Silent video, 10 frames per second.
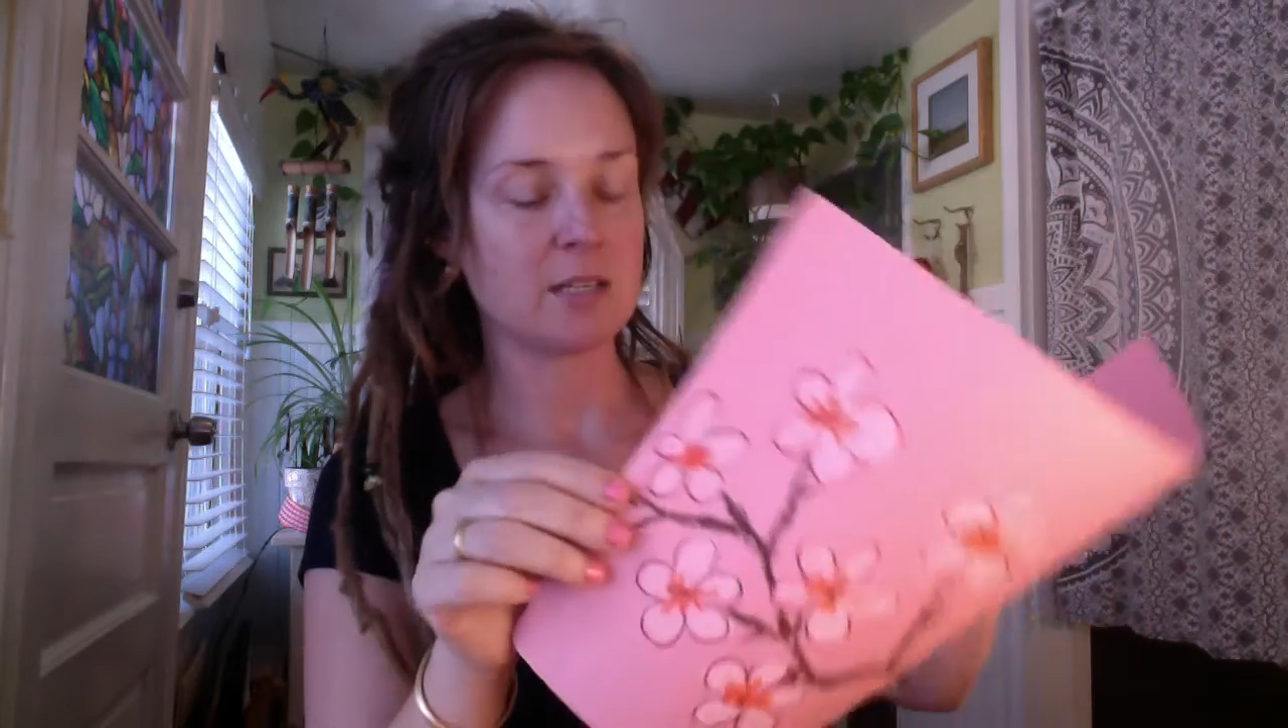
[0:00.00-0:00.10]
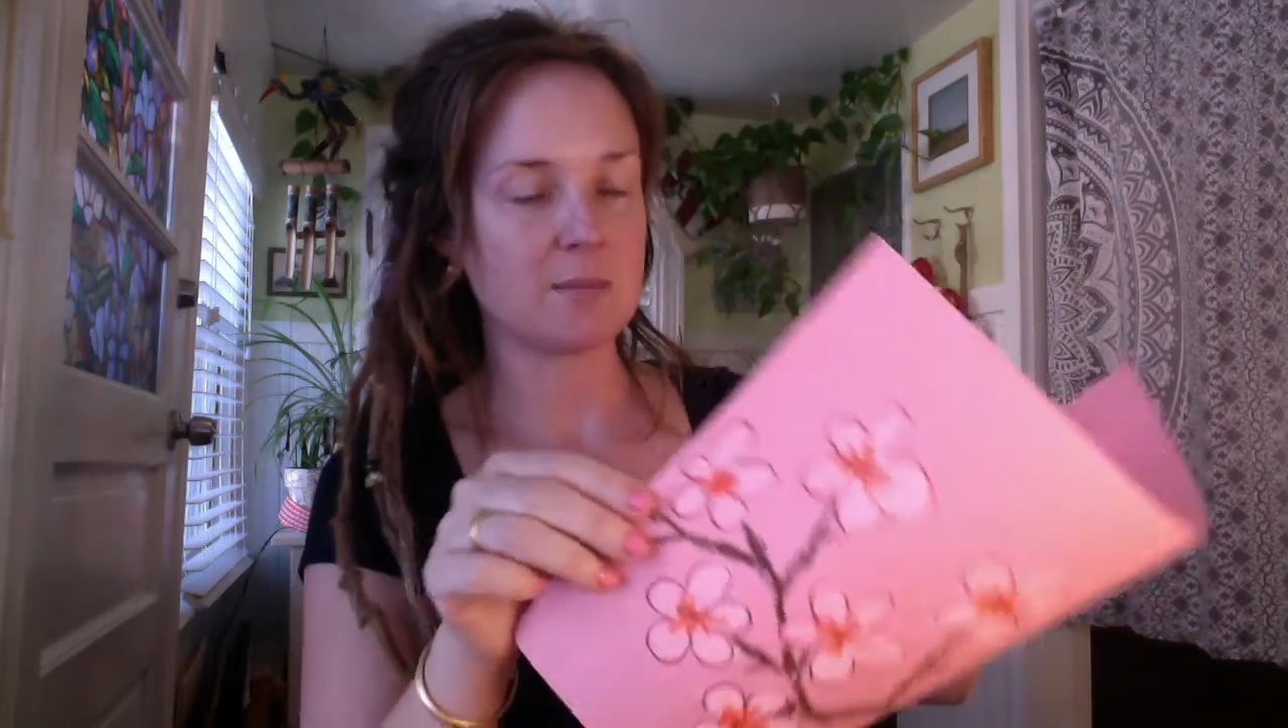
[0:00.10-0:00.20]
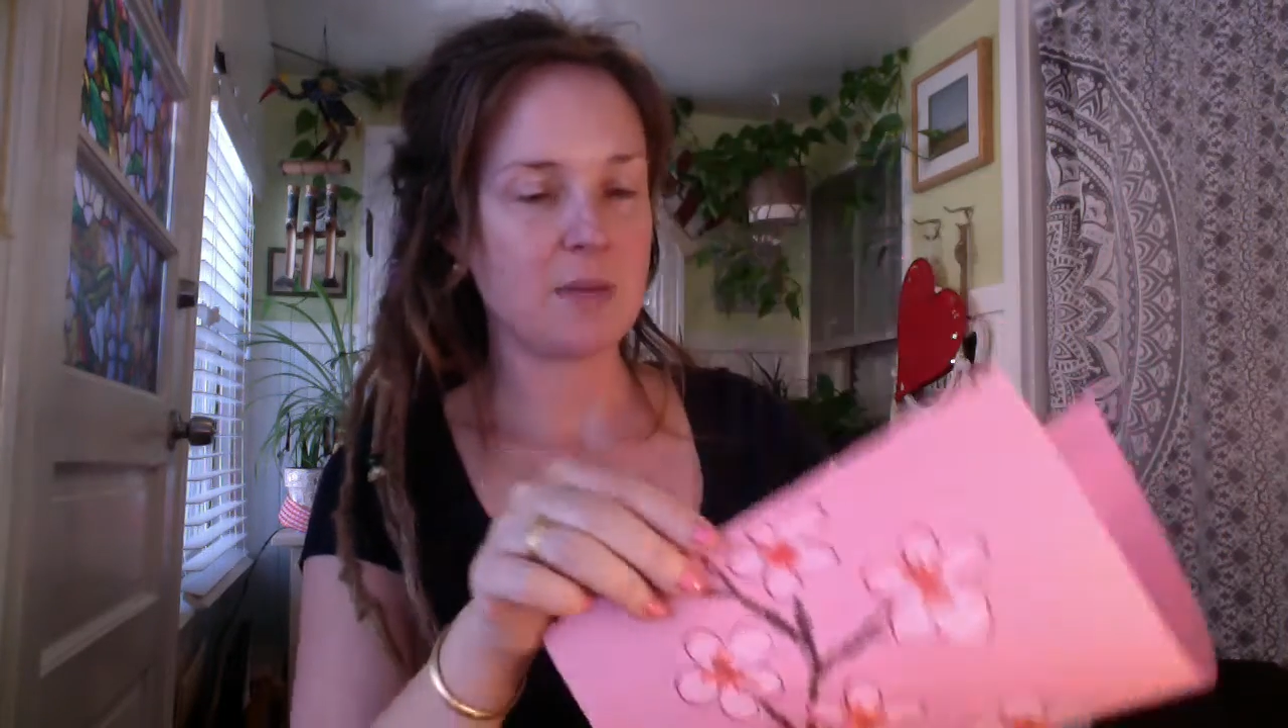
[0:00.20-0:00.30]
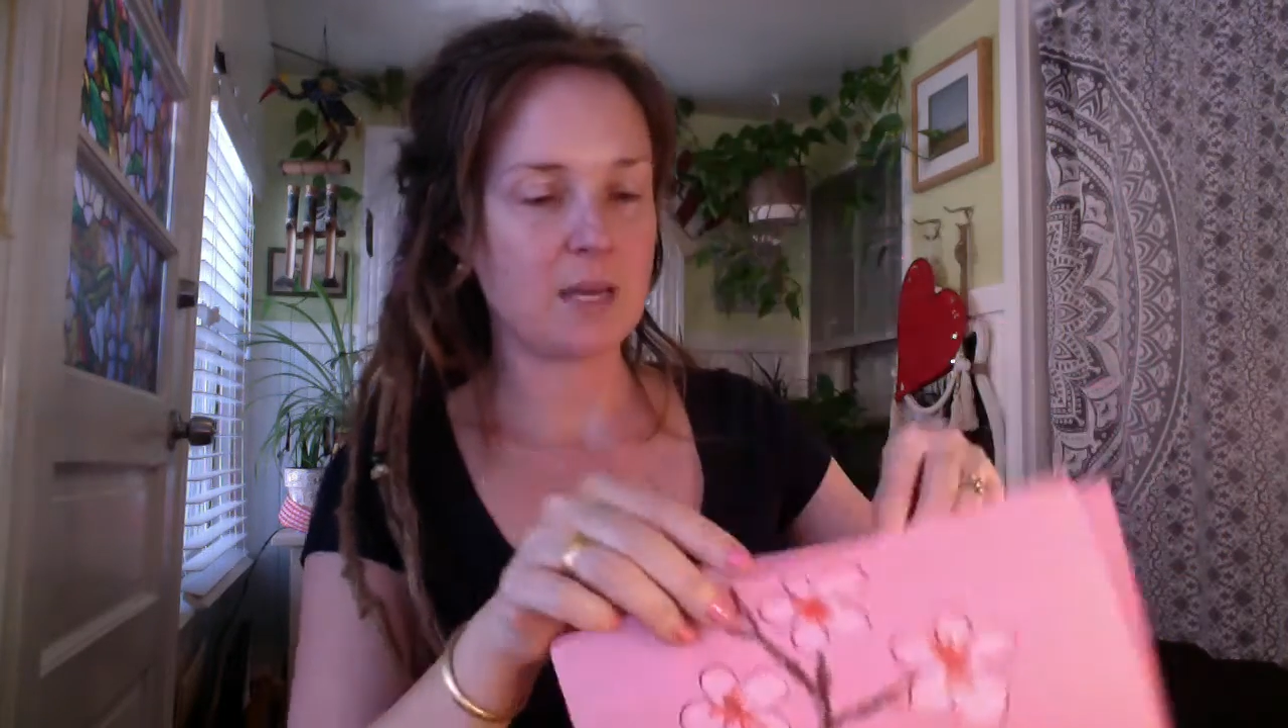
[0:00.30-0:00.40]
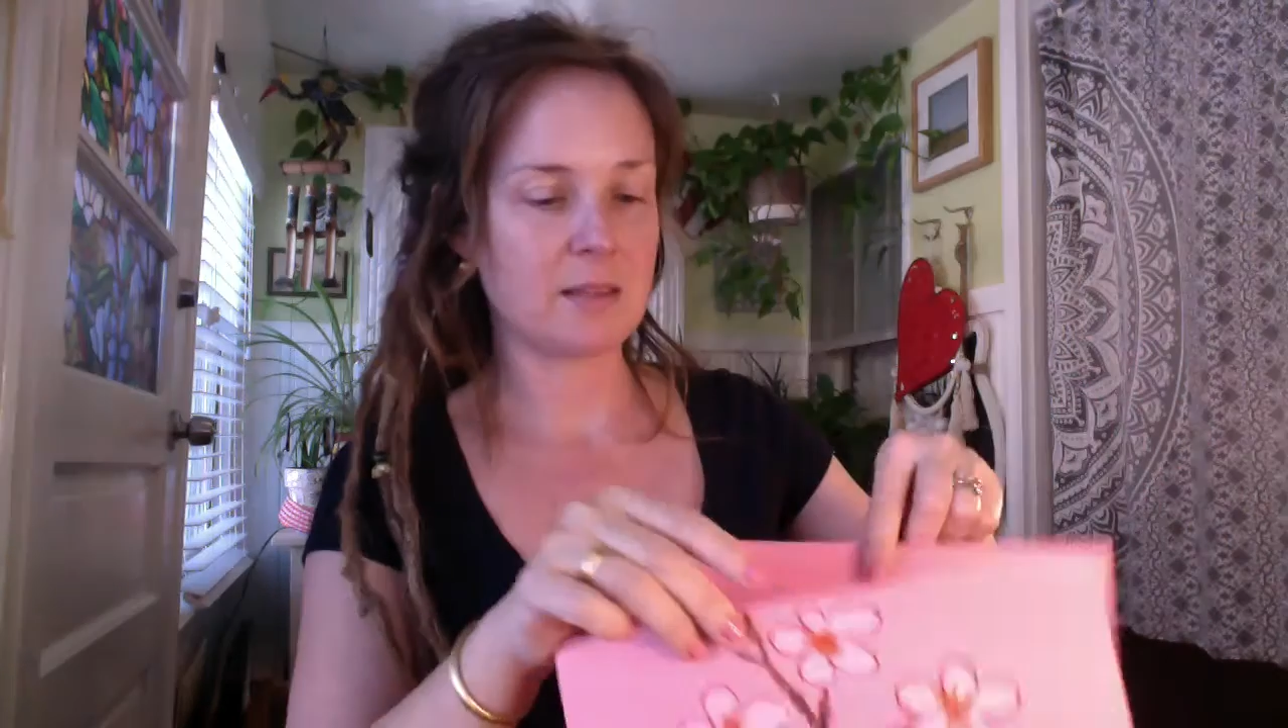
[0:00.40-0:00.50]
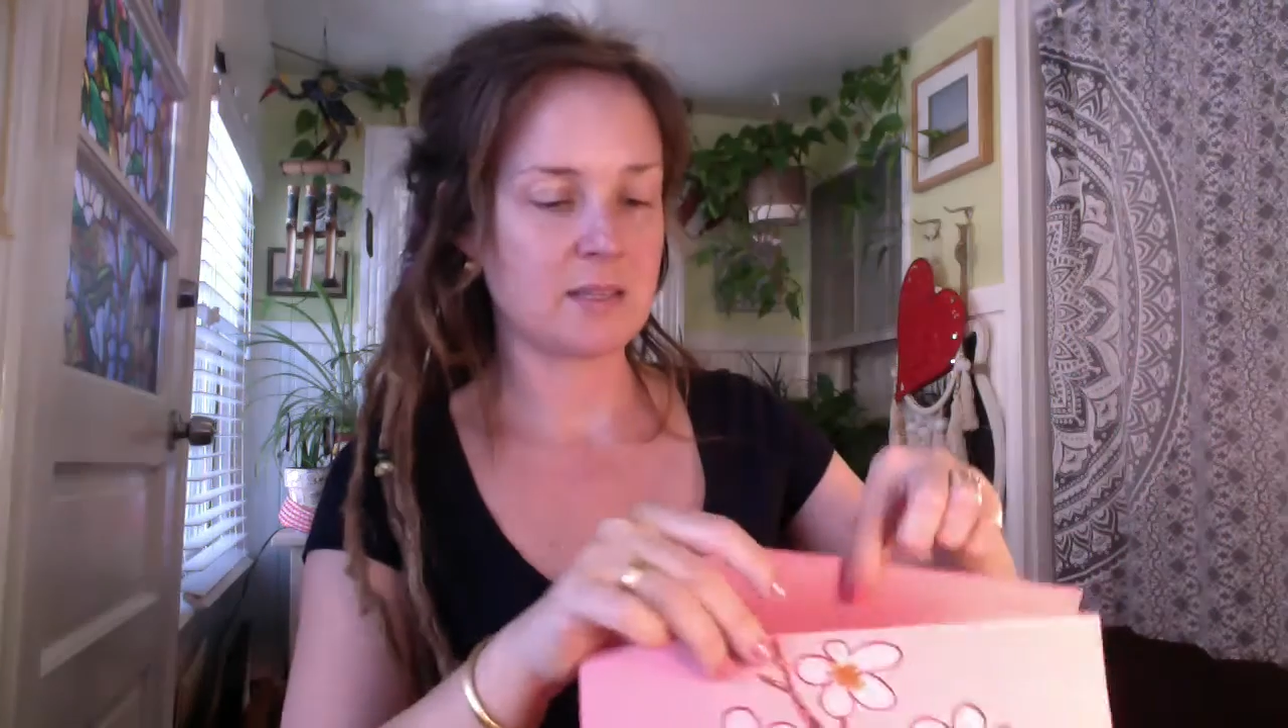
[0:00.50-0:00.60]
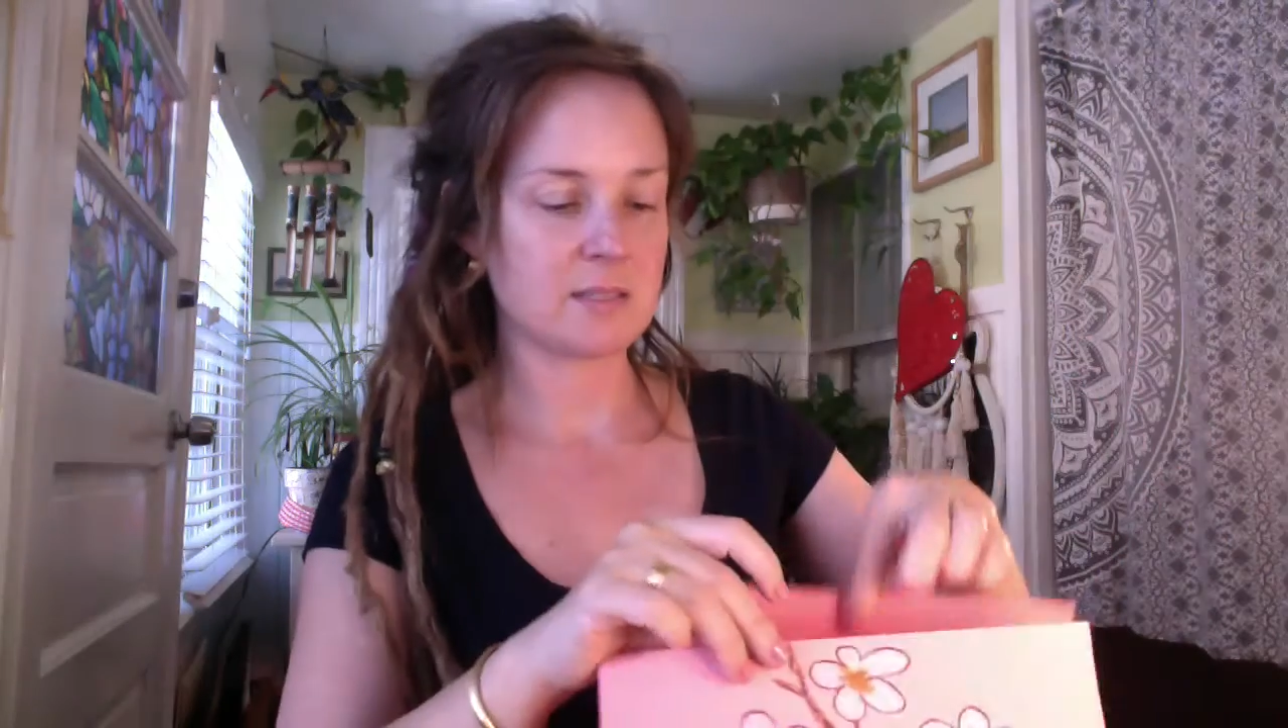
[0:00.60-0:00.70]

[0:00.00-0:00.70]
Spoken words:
to make